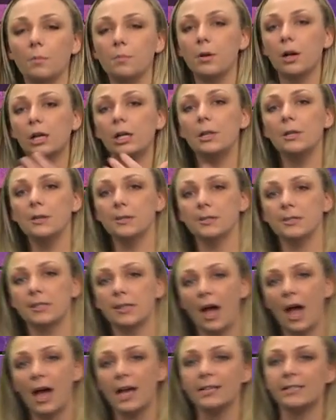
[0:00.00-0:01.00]
But clear
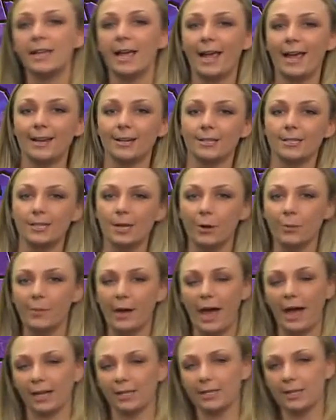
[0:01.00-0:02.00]
skies and a
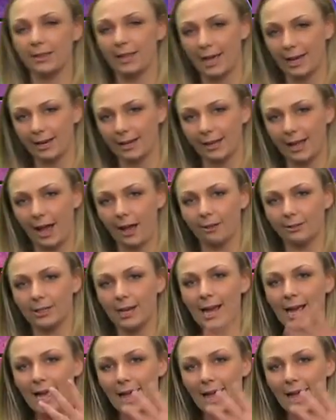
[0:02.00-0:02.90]
snowpack, so that allowed